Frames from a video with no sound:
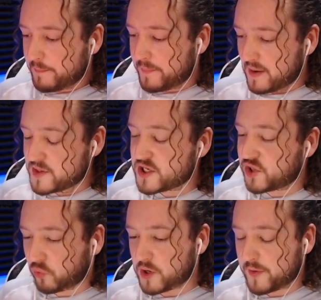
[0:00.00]
But we just
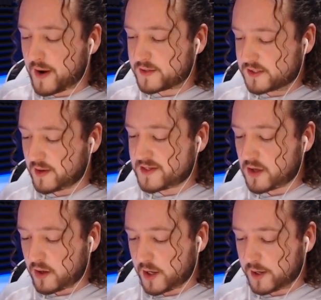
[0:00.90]
three crowns, so it's
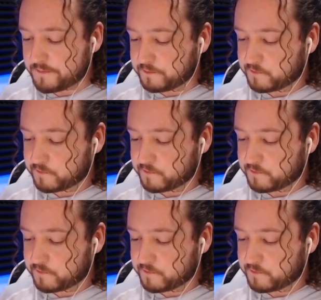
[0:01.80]
all good.